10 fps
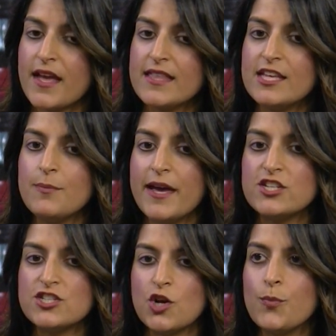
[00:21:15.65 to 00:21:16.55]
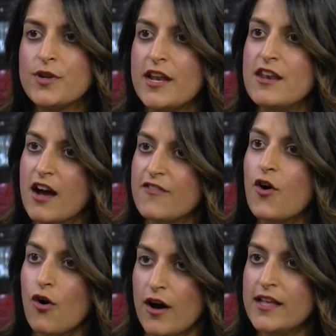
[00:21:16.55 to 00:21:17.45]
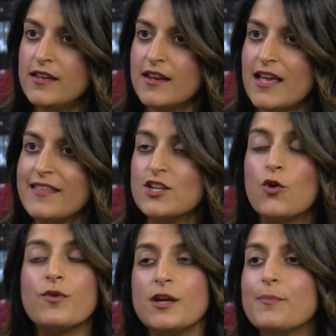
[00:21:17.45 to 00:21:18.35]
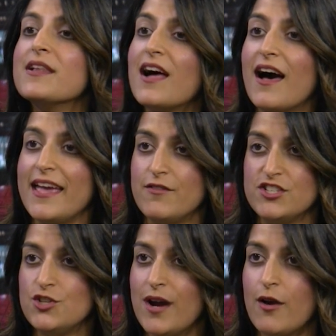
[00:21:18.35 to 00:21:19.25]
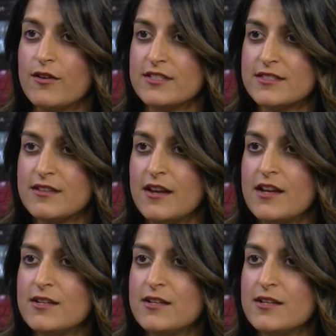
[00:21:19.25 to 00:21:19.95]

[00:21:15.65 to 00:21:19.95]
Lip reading: I think patients don't put enough on and they don't reapply every 2 hours.